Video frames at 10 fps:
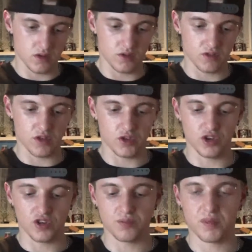So
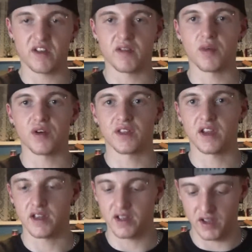just bear in mind
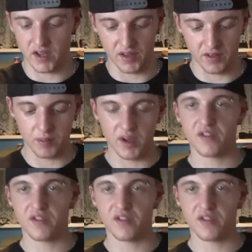that it is a bit